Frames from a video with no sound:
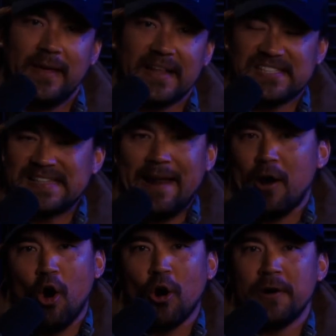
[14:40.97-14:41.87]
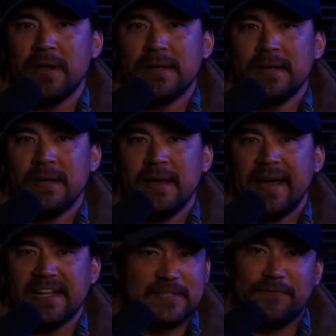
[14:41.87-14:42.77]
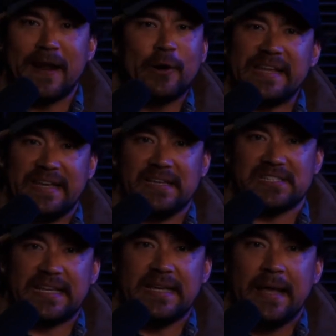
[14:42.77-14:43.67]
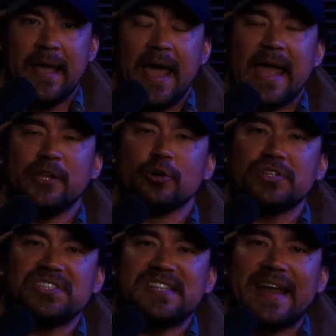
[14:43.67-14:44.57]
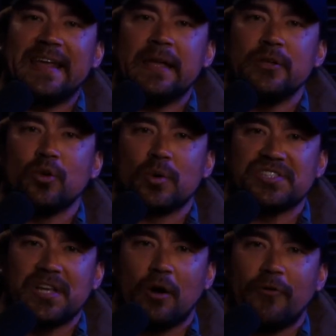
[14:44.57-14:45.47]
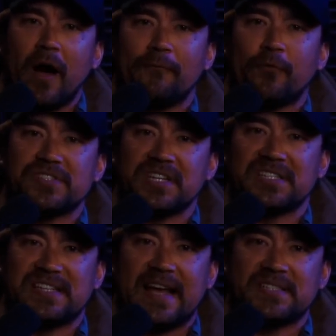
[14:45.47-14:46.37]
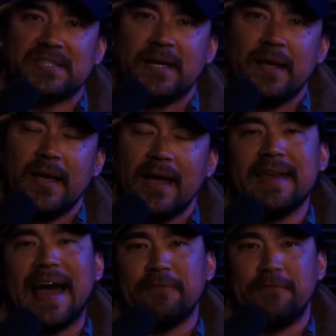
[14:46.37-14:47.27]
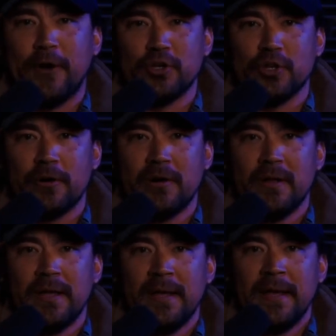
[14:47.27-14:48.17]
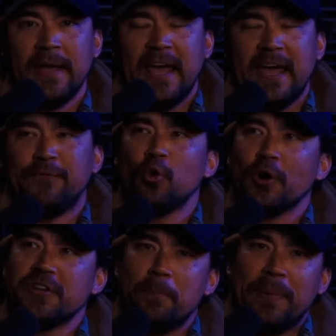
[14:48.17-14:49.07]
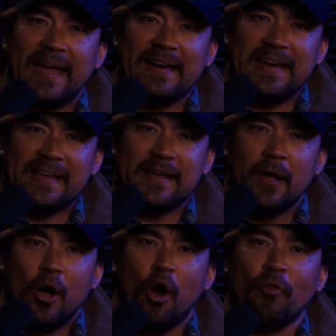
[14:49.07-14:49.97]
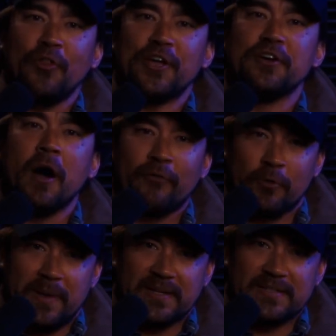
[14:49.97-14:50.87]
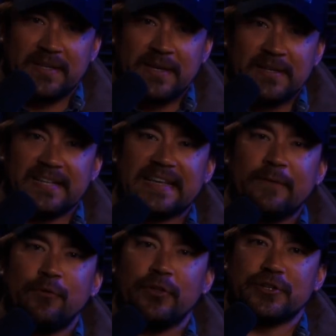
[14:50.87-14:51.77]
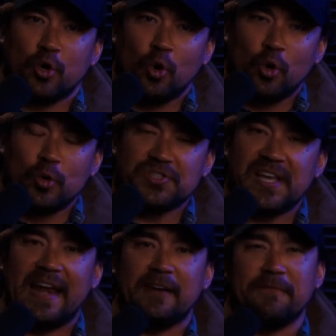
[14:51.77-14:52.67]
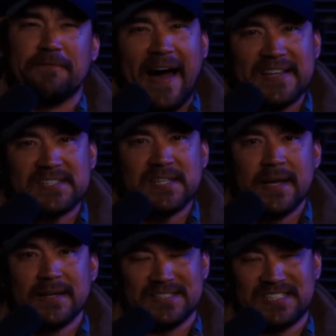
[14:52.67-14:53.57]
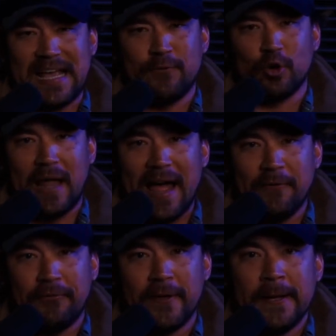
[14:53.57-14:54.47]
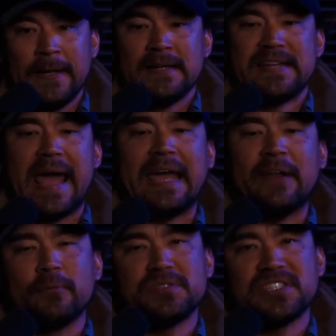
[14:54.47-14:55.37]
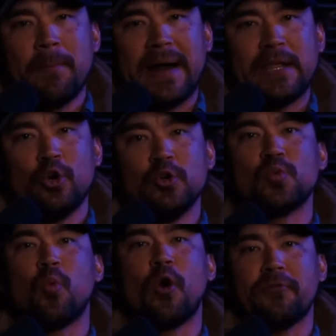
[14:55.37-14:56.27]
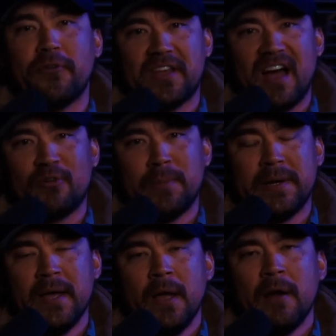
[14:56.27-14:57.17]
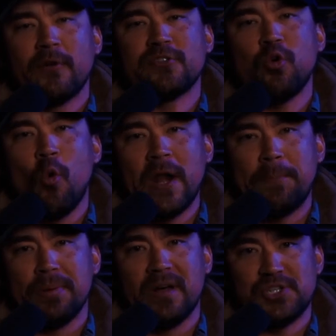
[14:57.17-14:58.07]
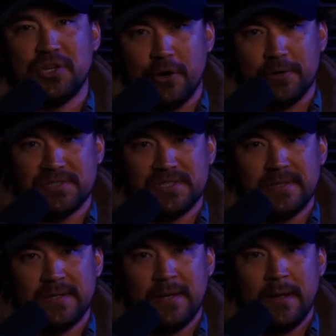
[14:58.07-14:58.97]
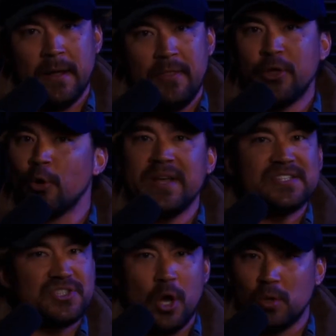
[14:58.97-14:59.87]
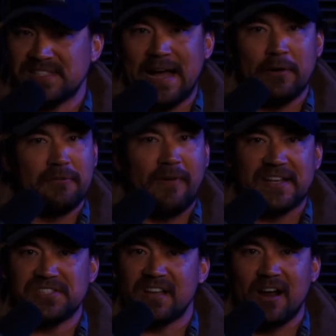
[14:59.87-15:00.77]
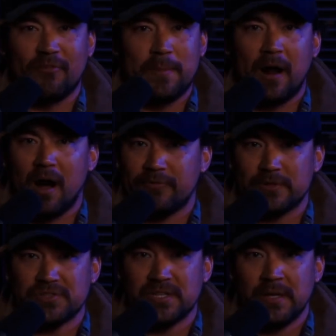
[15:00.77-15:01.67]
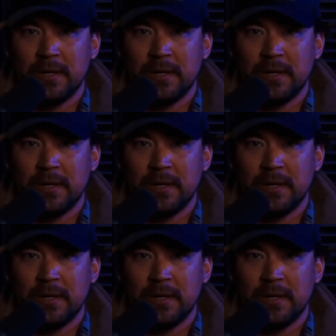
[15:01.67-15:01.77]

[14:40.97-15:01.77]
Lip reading: It's not hard. It's very easy. And you're setting yourself up for success and not failure. If you are depending on the government to give you the tools and advice to save your life, take it from somebody who's worked for the government for 20 plus years. There is no sound advice the government offers.